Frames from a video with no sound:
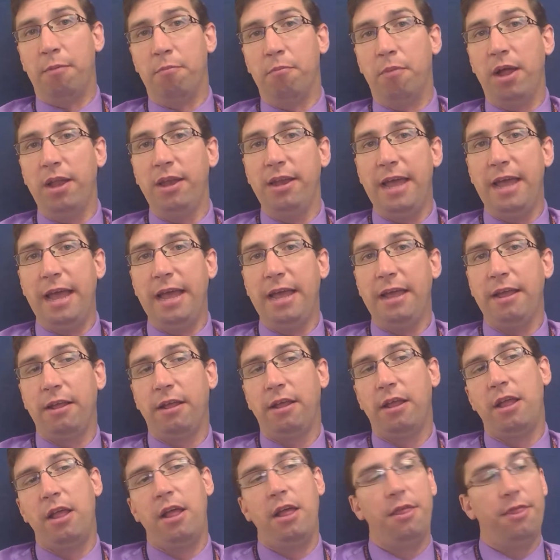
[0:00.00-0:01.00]
a Monday,
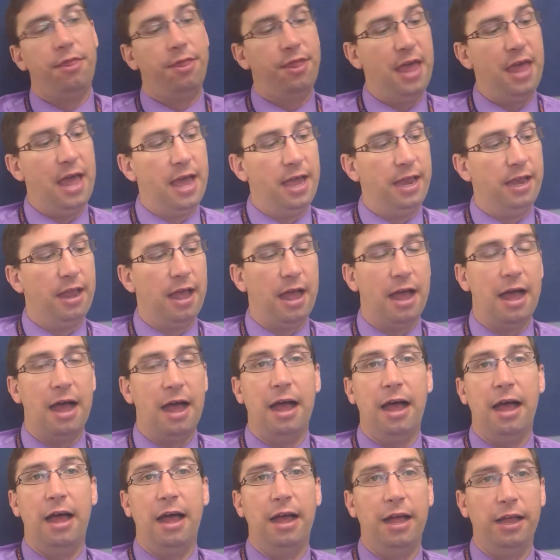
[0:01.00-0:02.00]
then
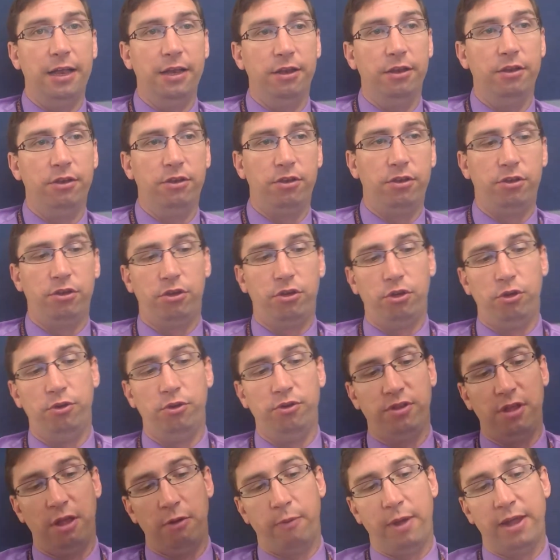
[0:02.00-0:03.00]
on
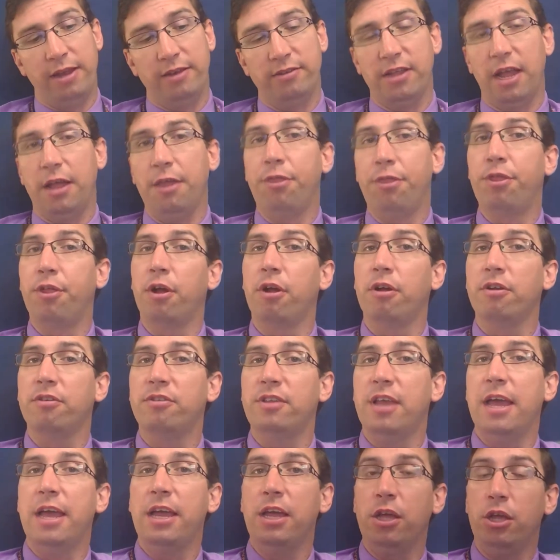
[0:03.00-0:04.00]
Tuesday, Wednesday,
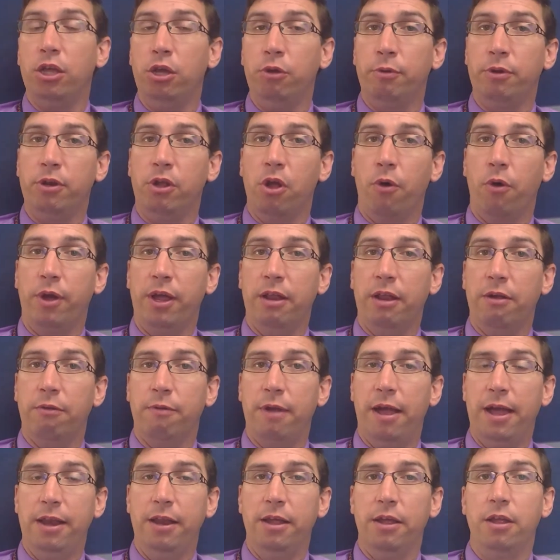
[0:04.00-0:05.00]
Thursday, you would go get it
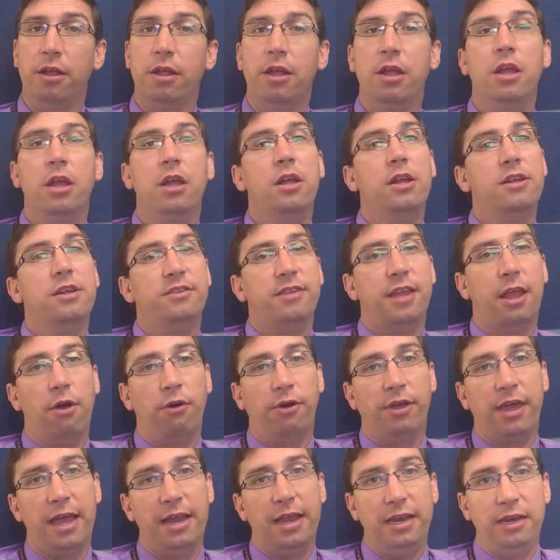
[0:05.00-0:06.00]
read. Say,
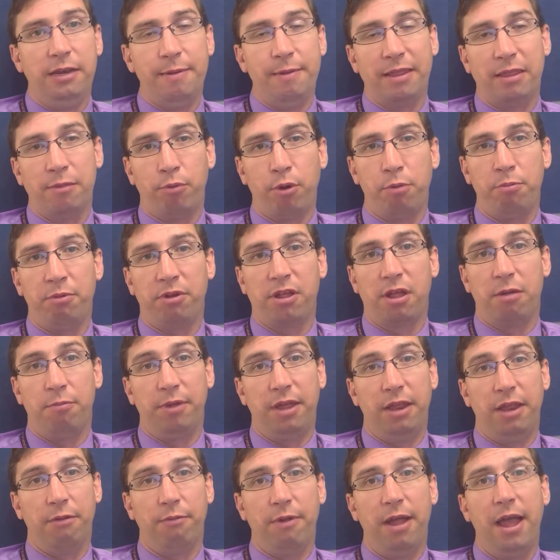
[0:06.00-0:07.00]
okay, I need to make the appointment to come
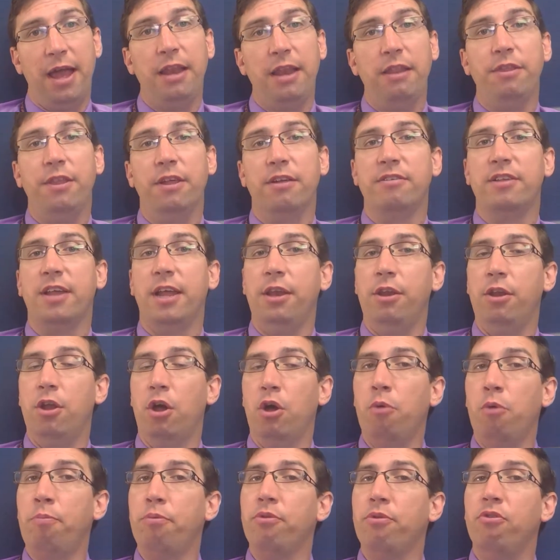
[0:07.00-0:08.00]
get it read. They'll say,
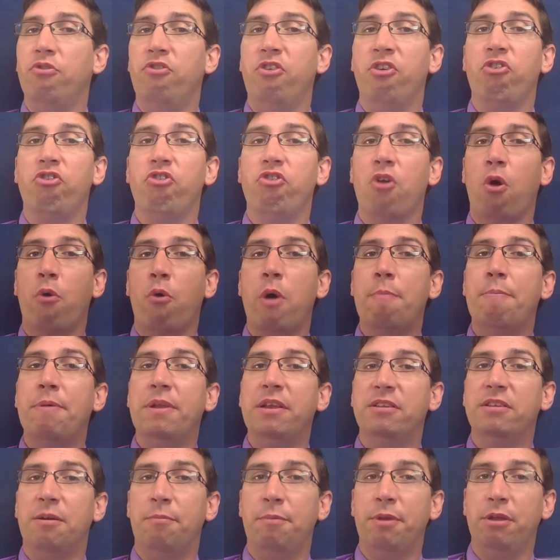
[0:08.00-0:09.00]
nope, just show up
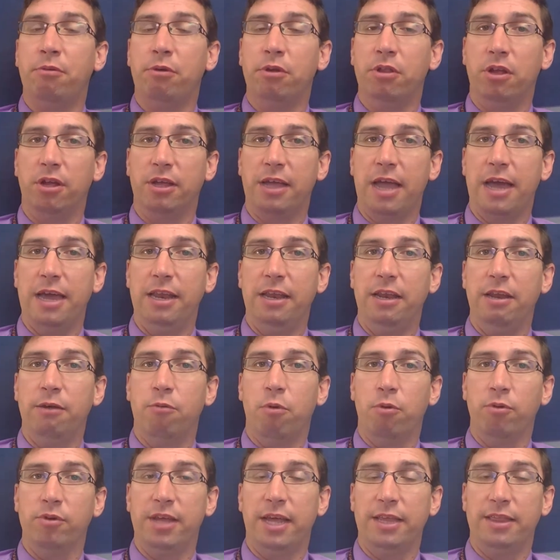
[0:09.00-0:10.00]
and somebody will look at it. It
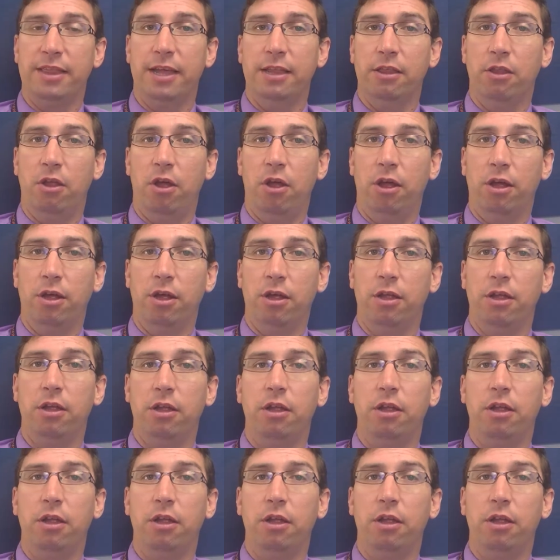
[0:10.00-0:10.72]
won't take that long.